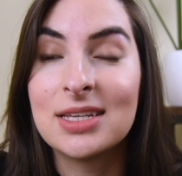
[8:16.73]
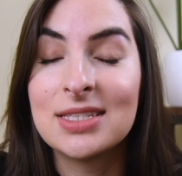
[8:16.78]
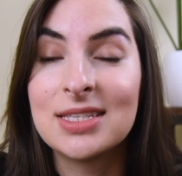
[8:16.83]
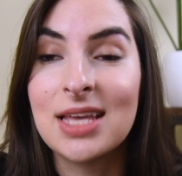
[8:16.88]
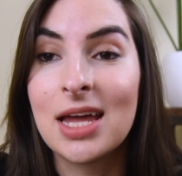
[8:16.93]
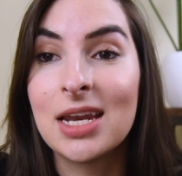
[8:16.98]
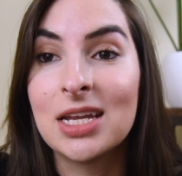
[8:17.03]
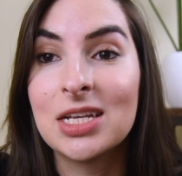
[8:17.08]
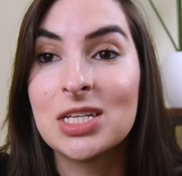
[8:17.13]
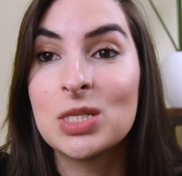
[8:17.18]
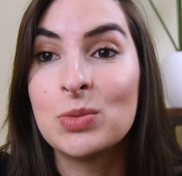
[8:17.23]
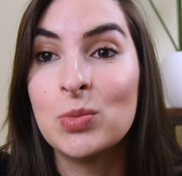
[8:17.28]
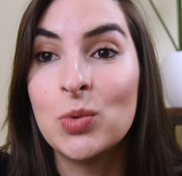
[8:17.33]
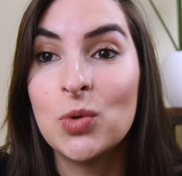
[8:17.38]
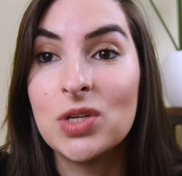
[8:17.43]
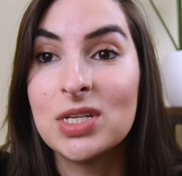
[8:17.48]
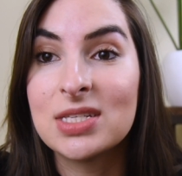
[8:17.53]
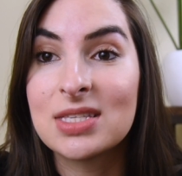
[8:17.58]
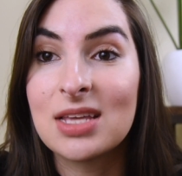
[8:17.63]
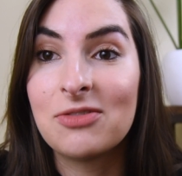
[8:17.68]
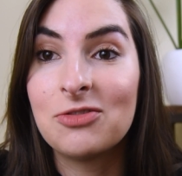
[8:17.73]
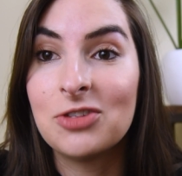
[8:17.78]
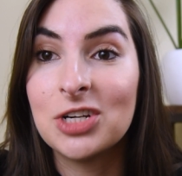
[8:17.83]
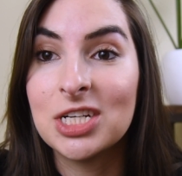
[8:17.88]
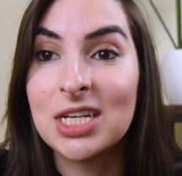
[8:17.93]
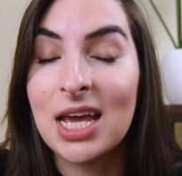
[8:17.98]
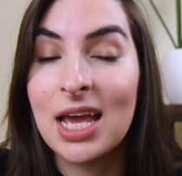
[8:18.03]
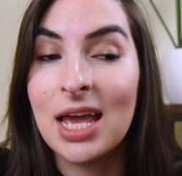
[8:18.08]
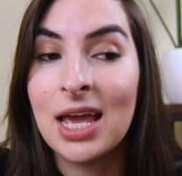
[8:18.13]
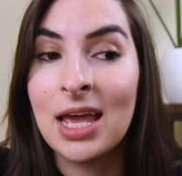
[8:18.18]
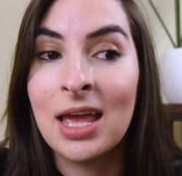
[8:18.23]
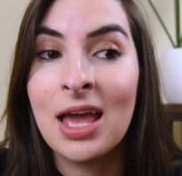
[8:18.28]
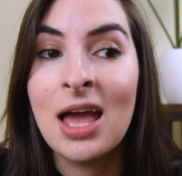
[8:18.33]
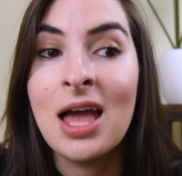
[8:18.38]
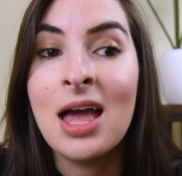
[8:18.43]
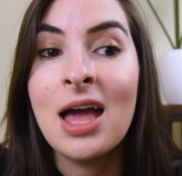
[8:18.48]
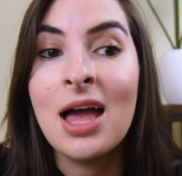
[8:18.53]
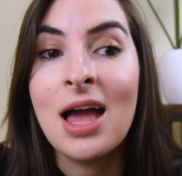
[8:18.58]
is getting smoothies every day,